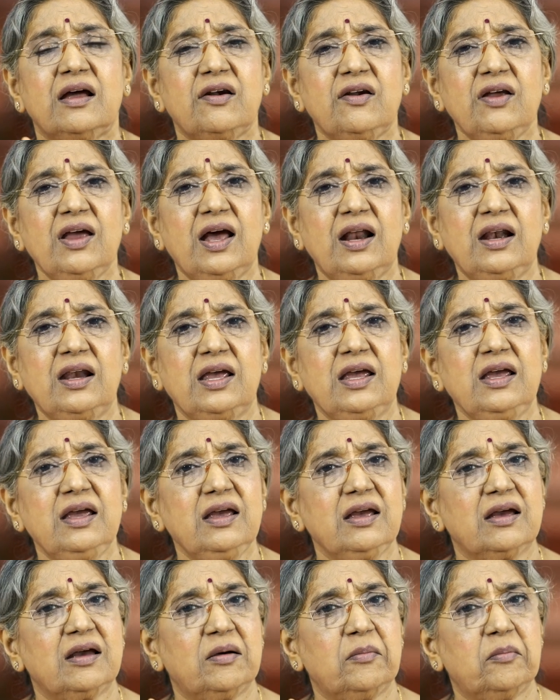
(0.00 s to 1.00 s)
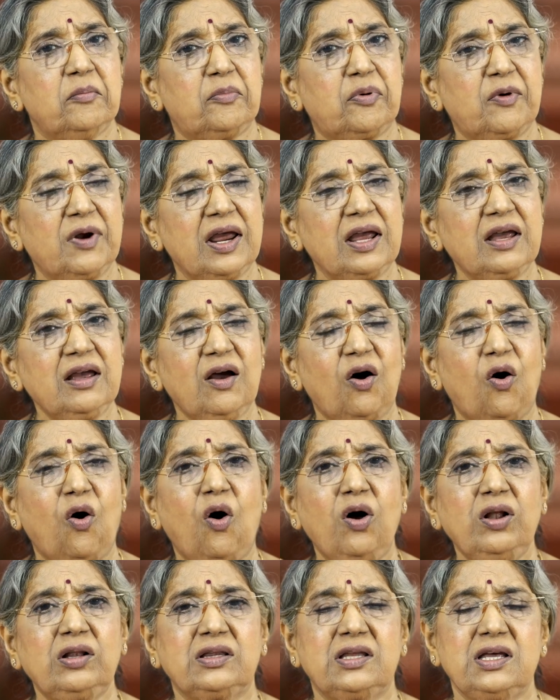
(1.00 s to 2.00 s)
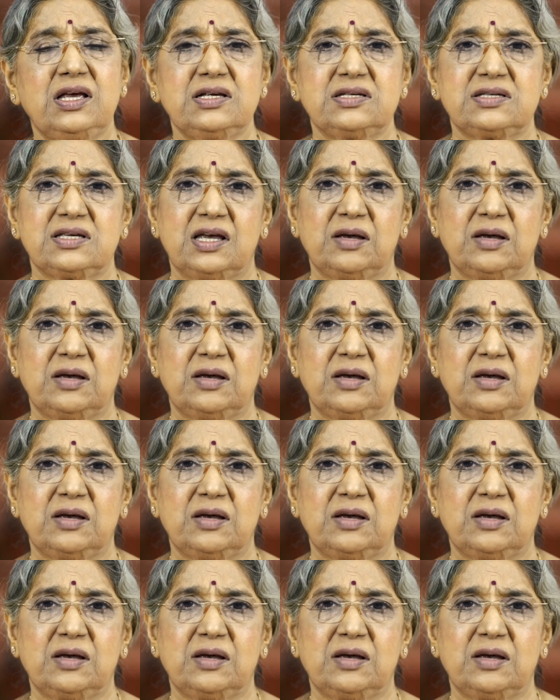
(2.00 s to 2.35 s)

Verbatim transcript: really bring all these